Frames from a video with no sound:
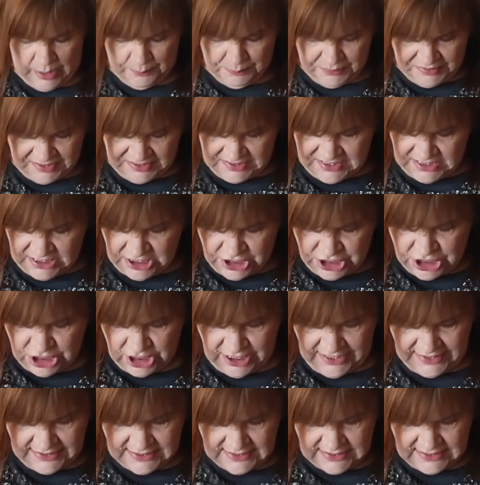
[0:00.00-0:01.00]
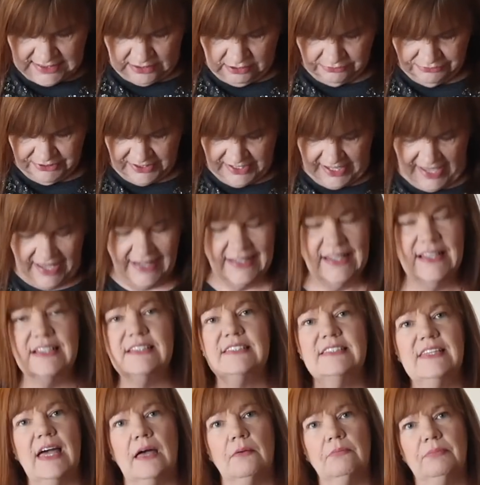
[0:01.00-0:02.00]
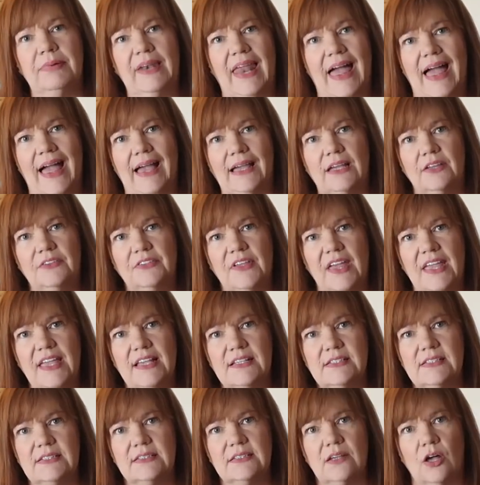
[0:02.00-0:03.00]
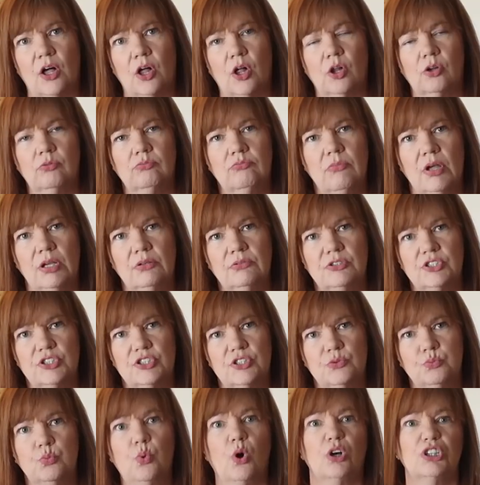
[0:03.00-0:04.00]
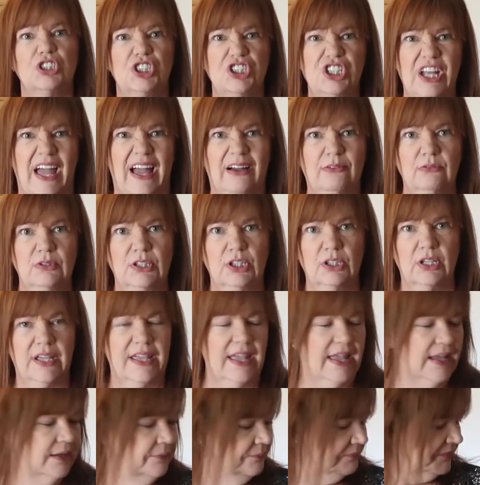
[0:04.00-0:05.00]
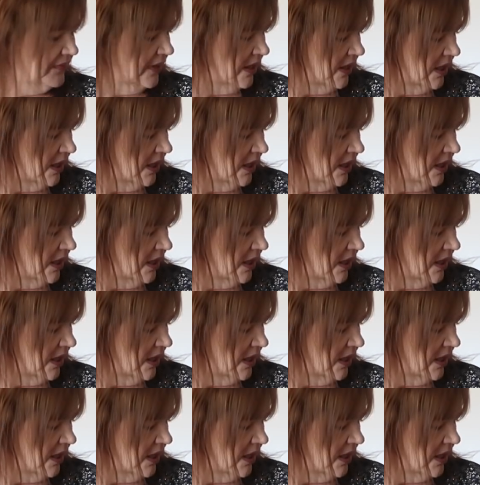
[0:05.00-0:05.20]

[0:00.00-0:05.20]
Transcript: But the t-shirt itself, again, it's that black that is almost washed out looking.